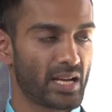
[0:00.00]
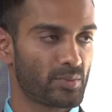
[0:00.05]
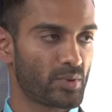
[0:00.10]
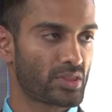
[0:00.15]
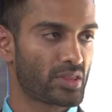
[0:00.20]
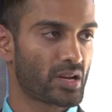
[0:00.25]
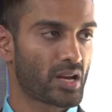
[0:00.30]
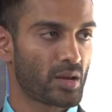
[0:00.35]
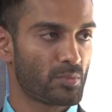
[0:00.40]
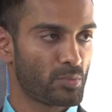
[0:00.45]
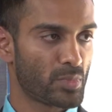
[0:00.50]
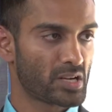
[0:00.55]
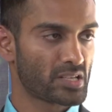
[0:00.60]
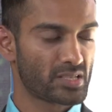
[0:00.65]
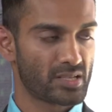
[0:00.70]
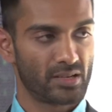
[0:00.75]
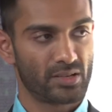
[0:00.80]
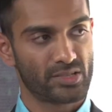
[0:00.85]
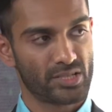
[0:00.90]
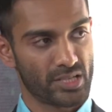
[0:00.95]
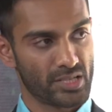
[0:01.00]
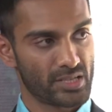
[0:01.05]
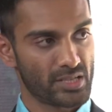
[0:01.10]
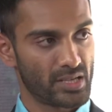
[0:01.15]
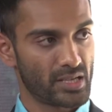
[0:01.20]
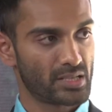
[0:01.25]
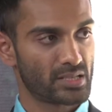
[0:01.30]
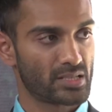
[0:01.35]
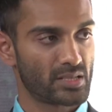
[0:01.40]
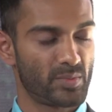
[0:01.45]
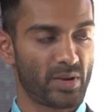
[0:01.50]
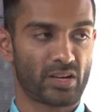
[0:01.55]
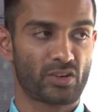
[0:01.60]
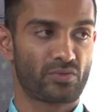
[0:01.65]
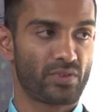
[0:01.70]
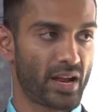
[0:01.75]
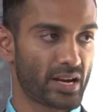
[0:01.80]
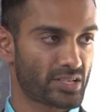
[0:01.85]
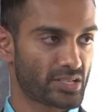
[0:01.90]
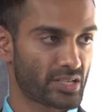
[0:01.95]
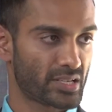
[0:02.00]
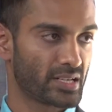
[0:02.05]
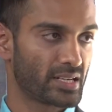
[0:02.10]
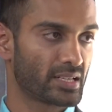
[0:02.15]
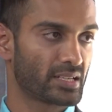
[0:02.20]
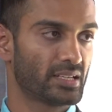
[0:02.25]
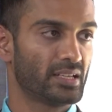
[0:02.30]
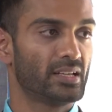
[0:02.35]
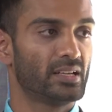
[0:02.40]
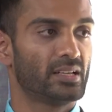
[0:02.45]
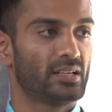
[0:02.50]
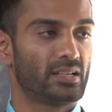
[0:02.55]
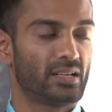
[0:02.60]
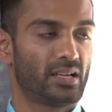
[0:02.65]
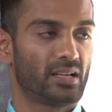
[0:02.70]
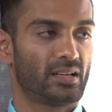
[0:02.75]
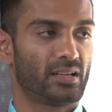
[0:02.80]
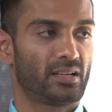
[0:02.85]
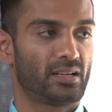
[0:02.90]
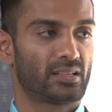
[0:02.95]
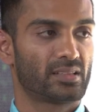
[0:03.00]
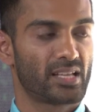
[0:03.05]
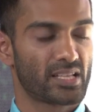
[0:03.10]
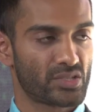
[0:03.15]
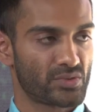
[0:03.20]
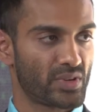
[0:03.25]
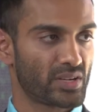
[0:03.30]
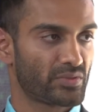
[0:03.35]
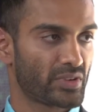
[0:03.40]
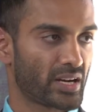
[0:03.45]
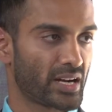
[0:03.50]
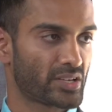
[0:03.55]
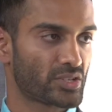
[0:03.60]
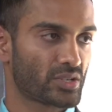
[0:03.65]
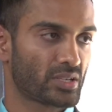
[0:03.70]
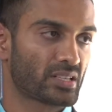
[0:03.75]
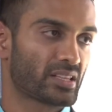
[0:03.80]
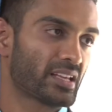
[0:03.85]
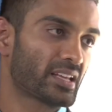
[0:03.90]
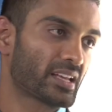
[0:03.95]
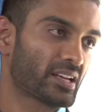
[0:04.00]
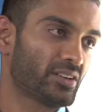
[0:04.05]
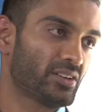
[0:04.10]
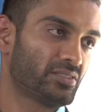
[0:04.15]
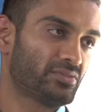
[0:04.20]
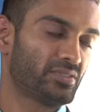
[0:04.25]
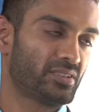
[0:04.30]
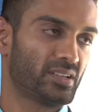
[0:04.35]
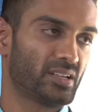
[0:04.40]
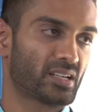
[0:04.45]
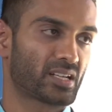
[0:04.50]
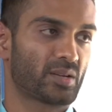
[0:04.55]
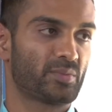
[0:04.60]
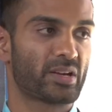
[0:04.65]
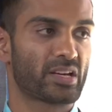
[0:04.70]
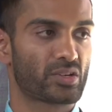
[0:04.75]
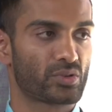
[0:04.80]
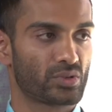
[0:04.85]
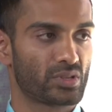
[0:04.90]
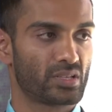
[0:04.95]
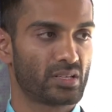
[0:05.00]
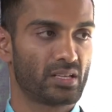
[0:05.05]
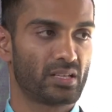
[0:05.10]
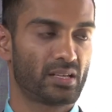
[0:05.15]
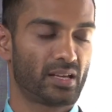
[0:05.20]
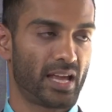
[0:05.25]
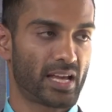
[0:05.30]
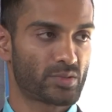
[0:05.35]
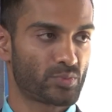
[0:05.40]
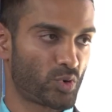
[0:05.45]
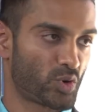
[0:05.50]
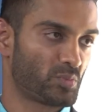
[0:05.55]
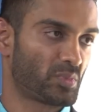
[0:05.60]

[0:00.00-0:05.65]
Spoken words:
about the numbers, the logistics, the manufacturing, that's when we're actually thinking of coming to the export